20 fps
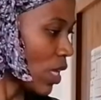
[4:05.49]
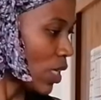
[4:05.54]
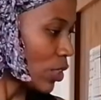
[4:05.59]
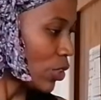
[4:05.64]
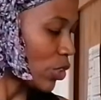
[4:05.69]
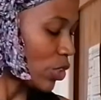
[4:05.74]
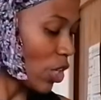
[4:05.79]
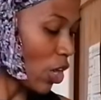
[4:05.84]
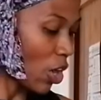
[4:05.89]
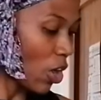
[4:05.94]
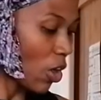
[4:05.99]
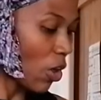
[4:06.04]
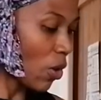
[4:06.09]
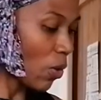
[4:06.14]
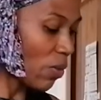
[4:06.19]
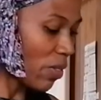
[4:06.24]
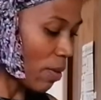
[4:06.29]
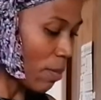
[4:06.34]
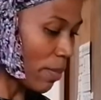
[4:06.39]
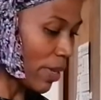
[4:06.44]

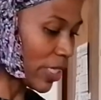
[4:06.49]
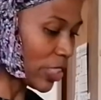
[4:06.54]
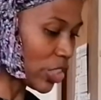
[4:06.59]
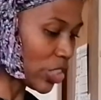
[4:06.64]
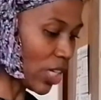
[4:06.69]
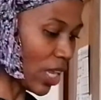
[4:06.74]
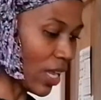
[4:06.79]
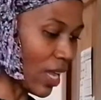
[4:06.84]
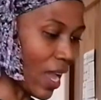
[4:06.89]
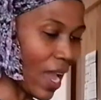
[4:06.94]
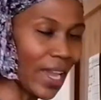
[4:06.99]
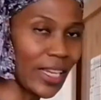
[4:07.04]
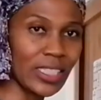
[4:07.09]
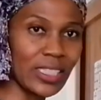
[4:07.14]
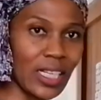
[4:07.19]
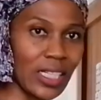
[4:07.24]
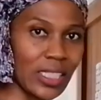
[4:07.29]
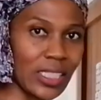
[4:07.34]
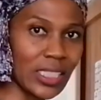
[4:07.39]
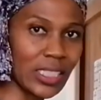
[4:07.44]
So the mixture, I
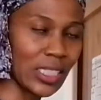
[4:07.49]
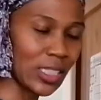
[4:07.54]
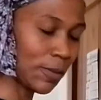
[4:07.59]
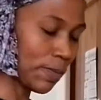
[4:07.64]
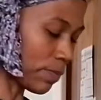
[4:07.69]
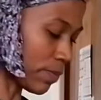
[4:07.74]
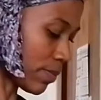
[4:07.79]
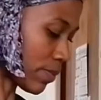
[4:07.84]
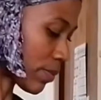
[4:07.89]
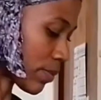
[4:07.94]
just